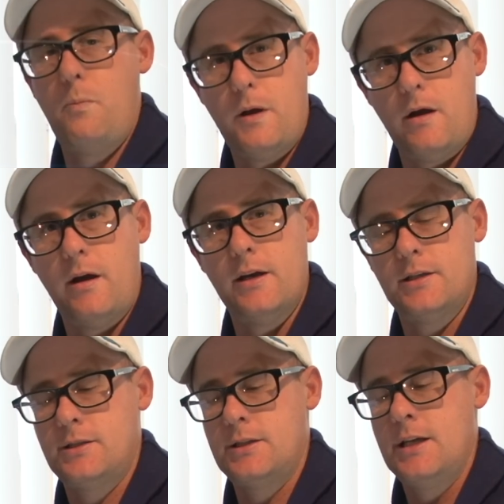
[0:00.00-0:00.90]

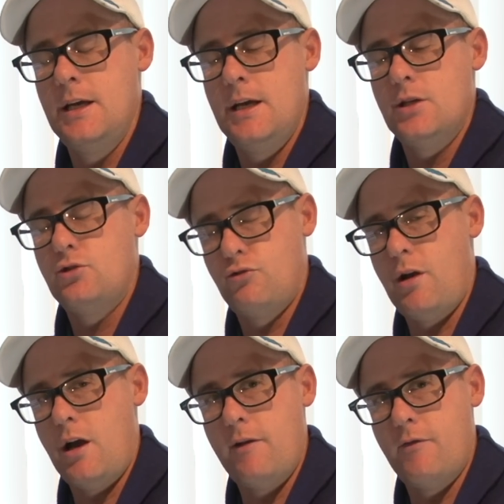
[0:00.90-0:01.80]
biased
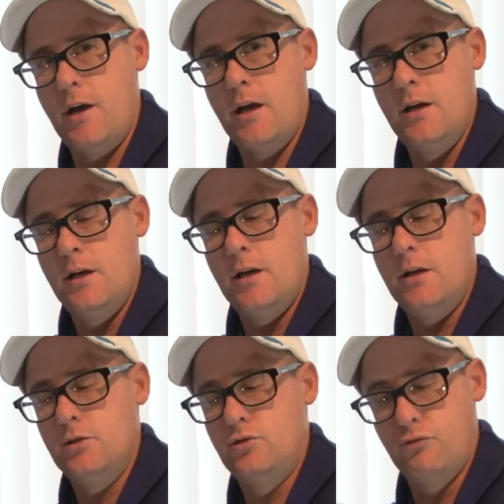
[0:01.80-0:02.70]
driver
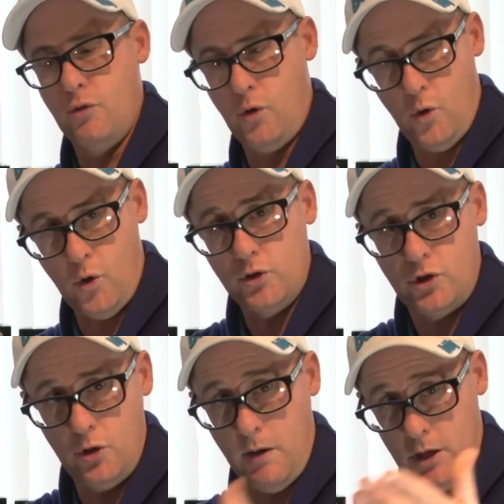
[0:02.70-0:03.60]
draw
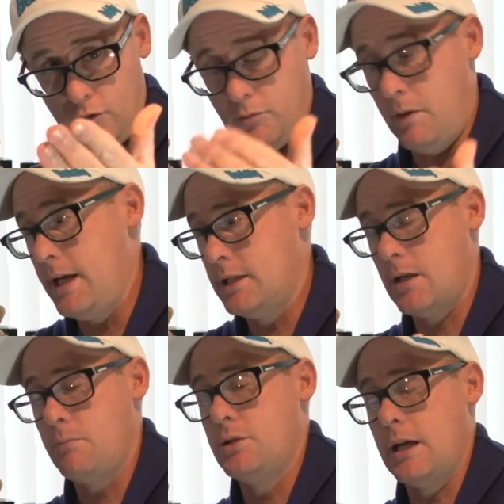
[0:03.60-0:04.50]
too much for me,
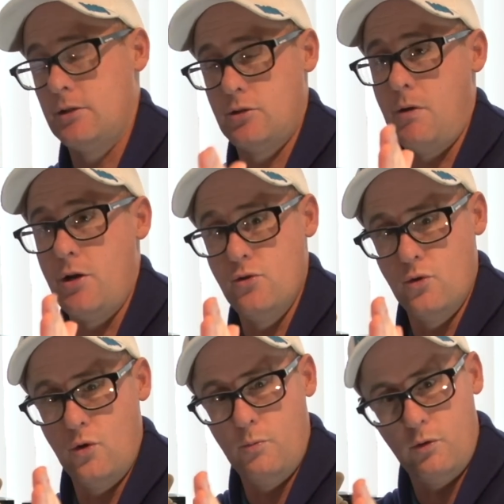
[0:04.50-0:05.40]
subject to my
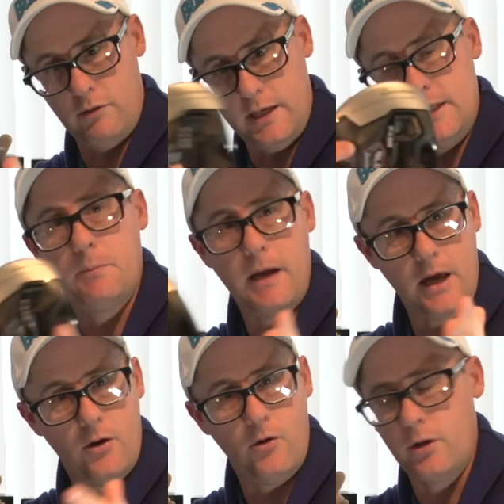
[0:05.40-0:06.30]
normal release
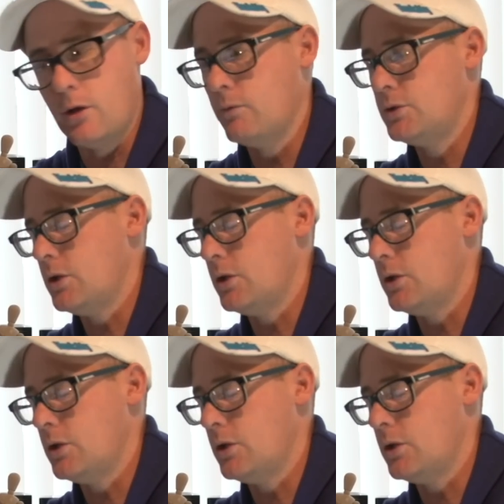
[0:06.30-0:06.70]
pattern on a golf